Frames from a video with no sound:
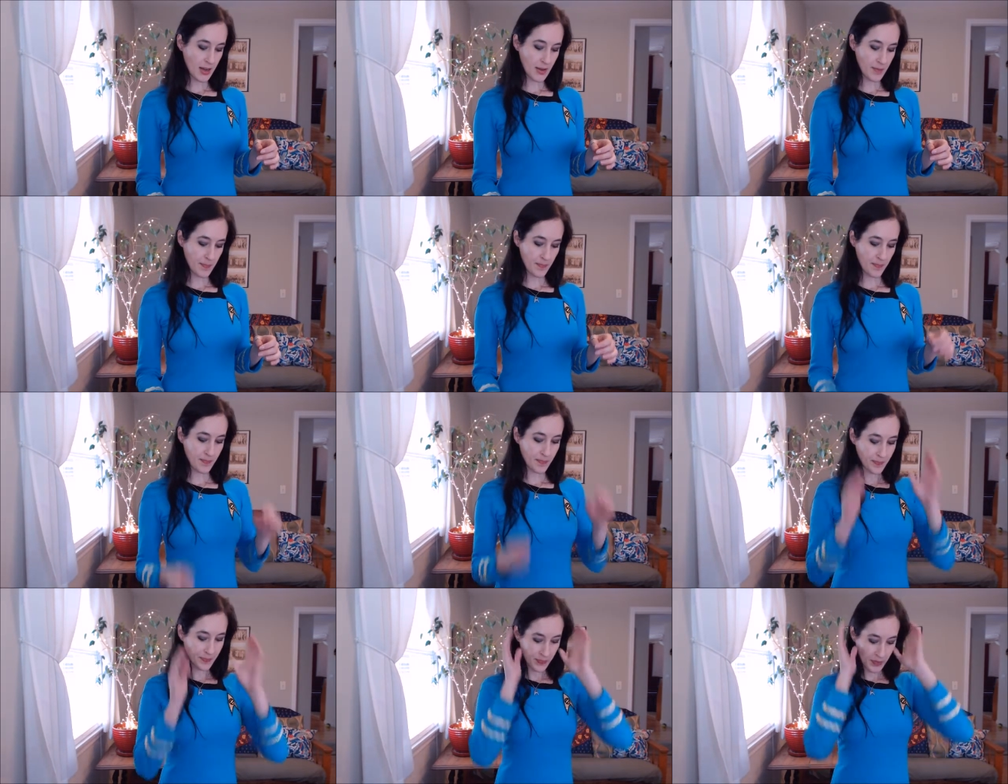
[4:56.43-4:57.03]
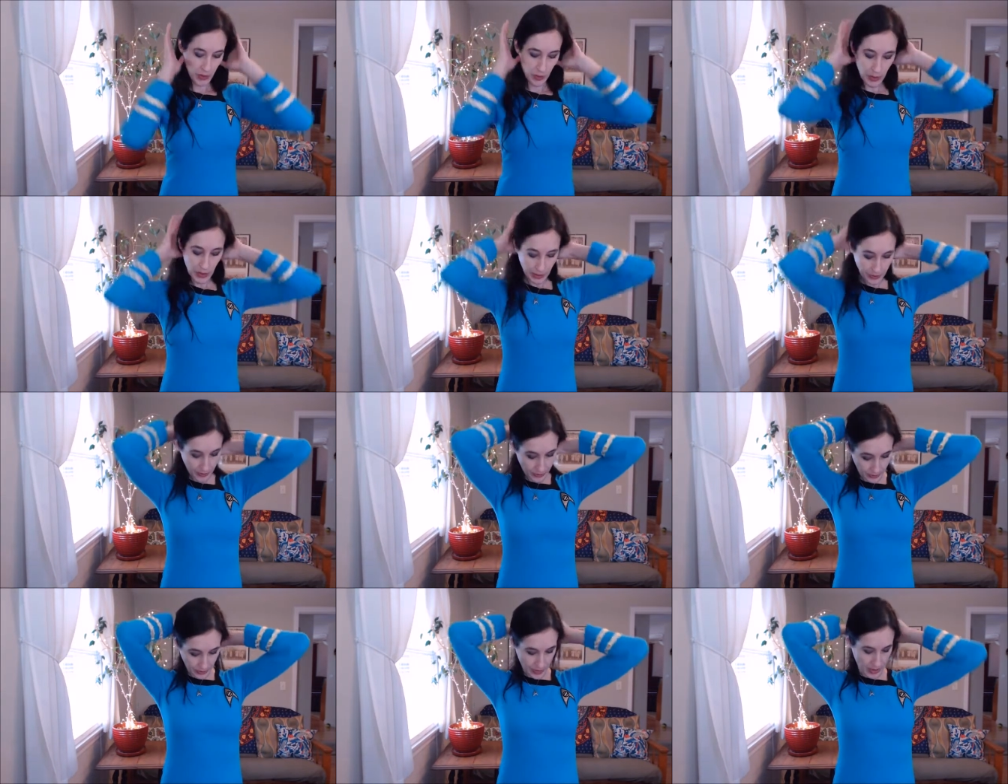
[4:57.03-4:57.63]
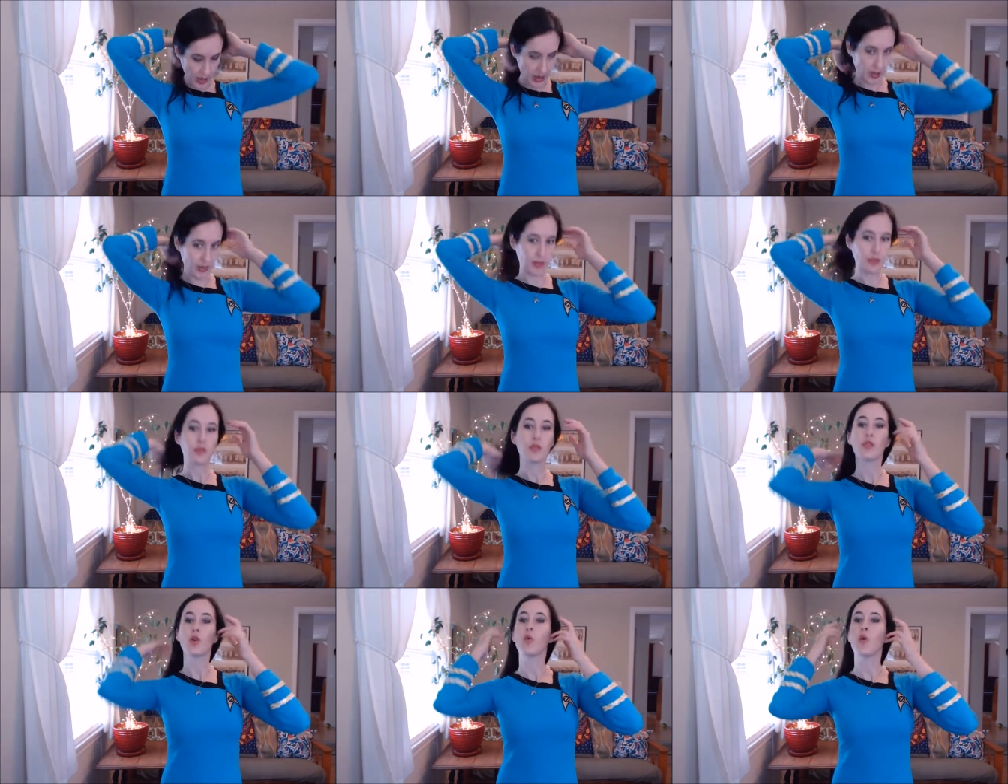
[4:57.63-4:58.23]
Um, what else is not
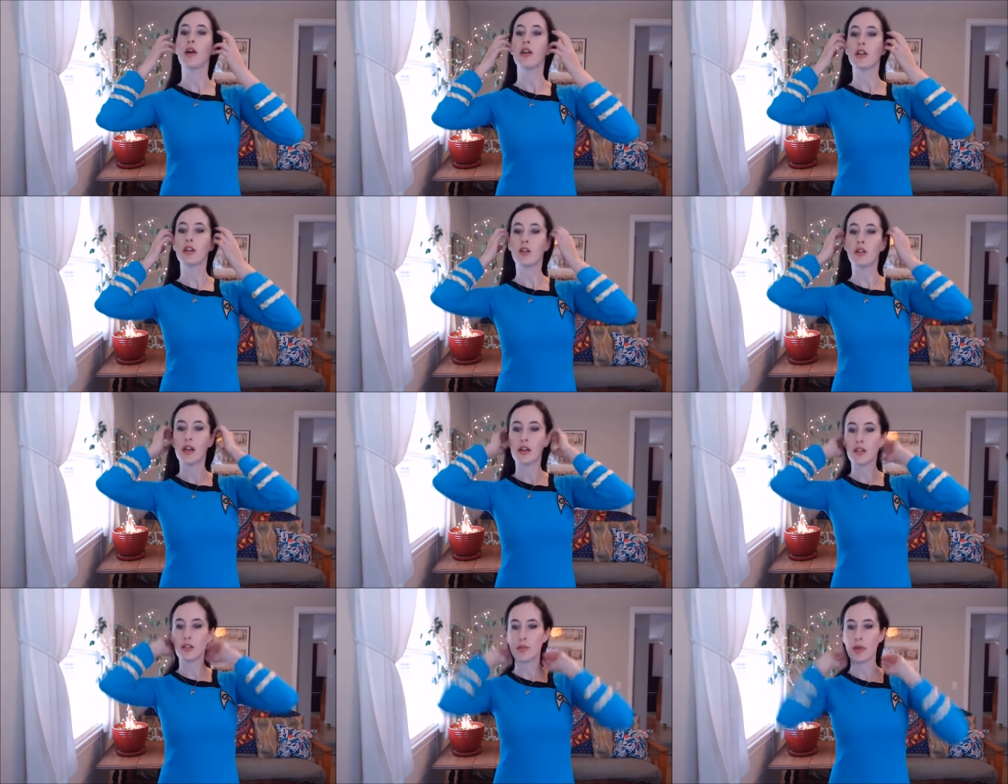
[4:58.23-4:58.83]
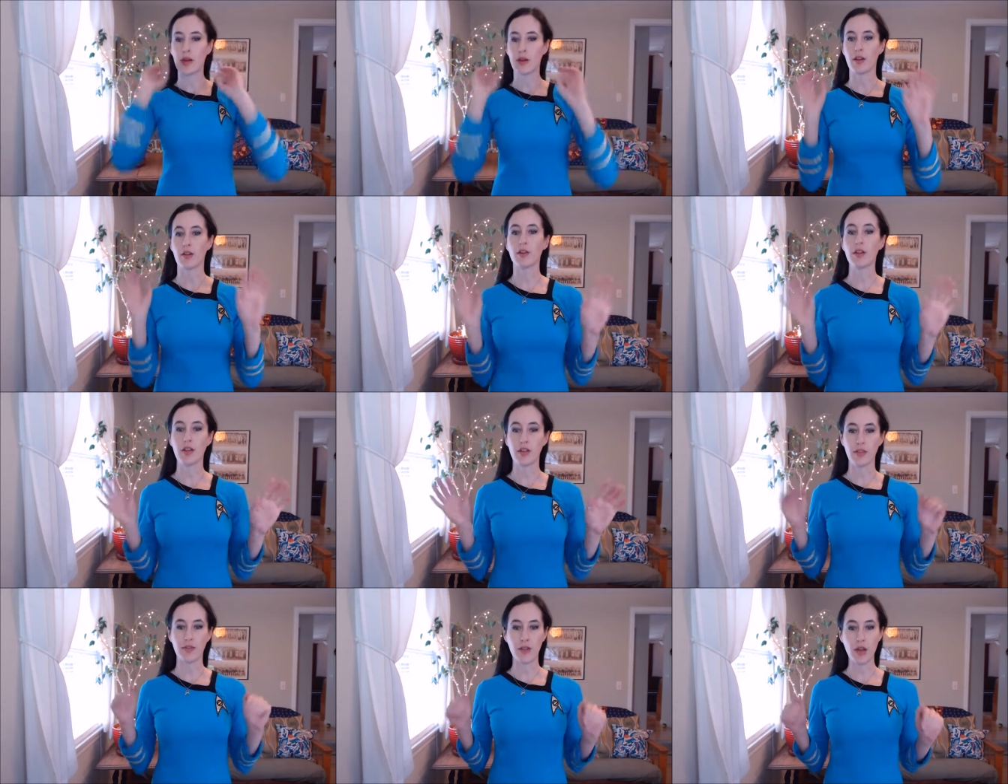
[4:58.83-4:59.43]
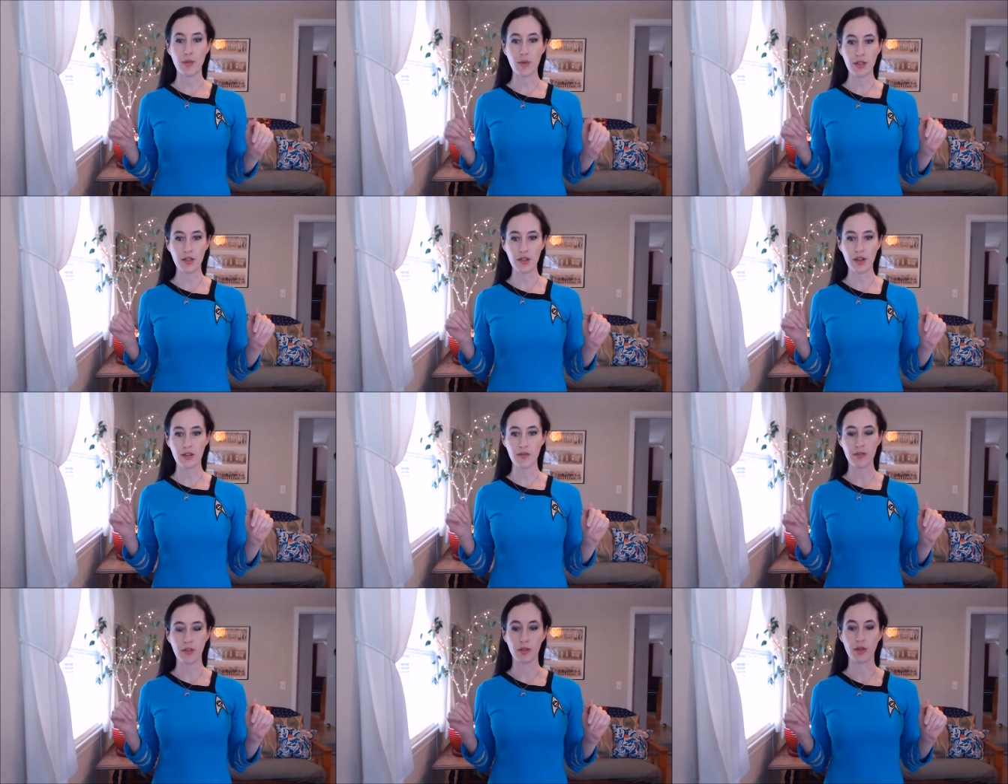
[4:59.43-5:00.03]
quite correct about it? Okay, the fabric's
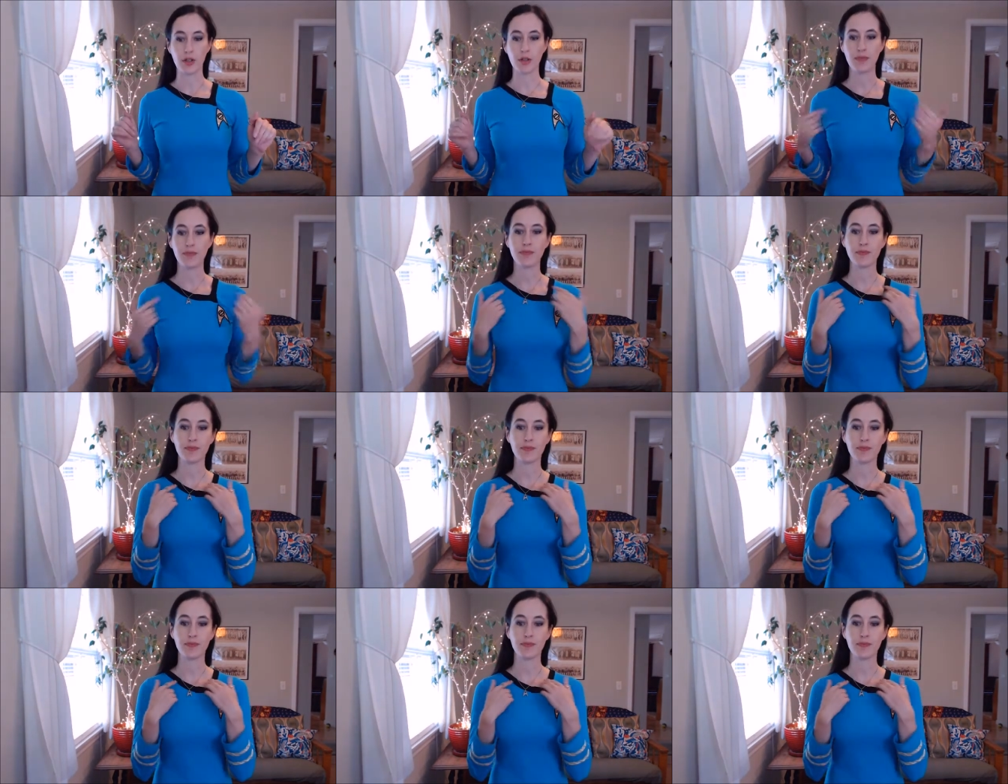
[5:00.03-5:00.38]
not velour.